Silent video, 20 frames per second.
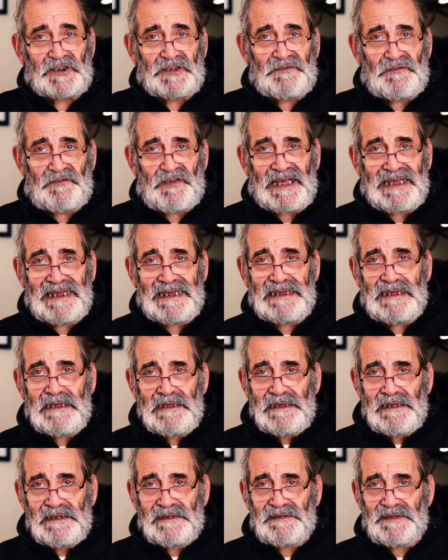to convey
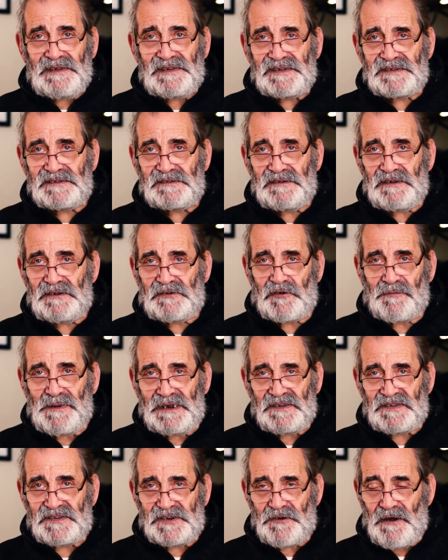this
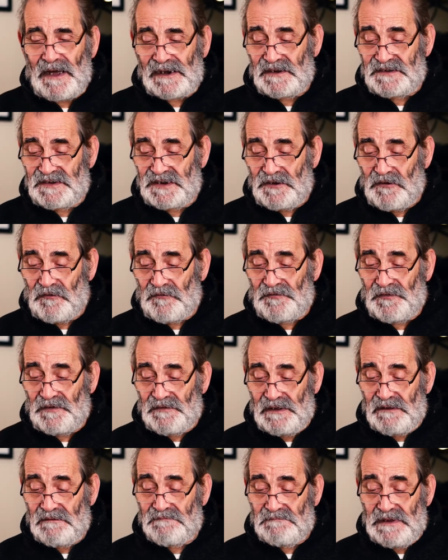tremendous duality of
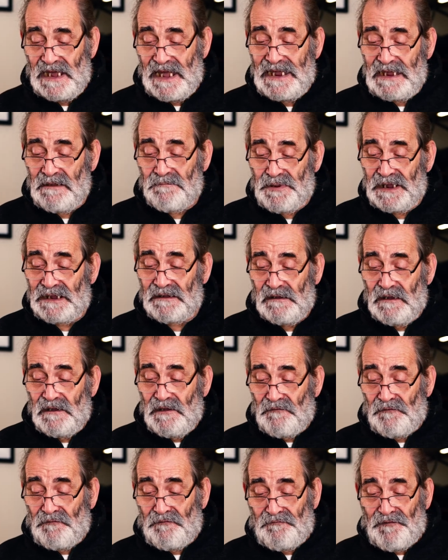being
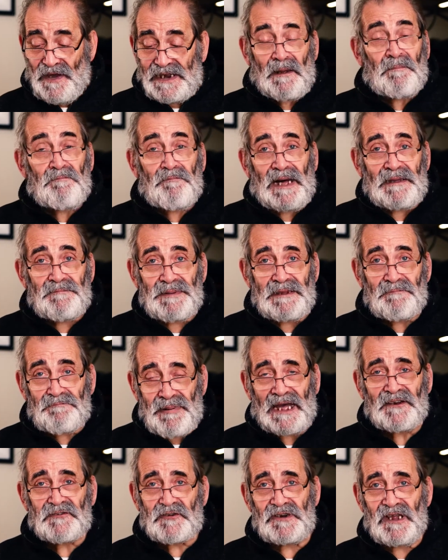fed up by being
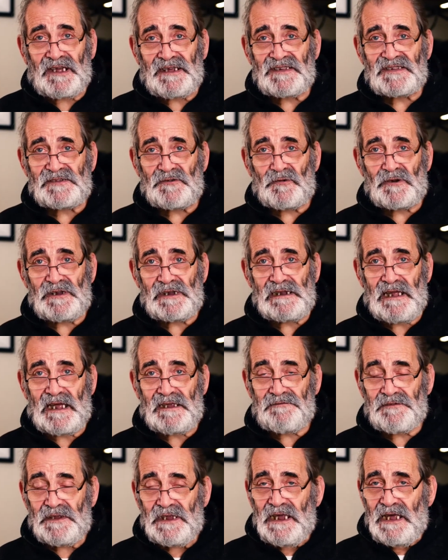patronised all her
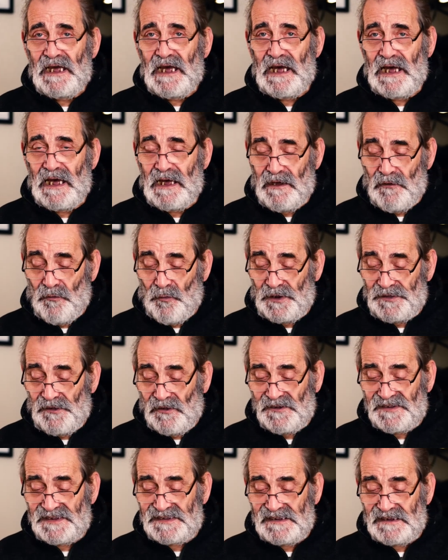life, with
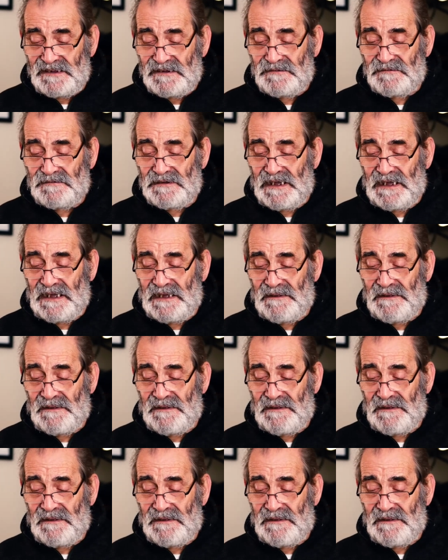also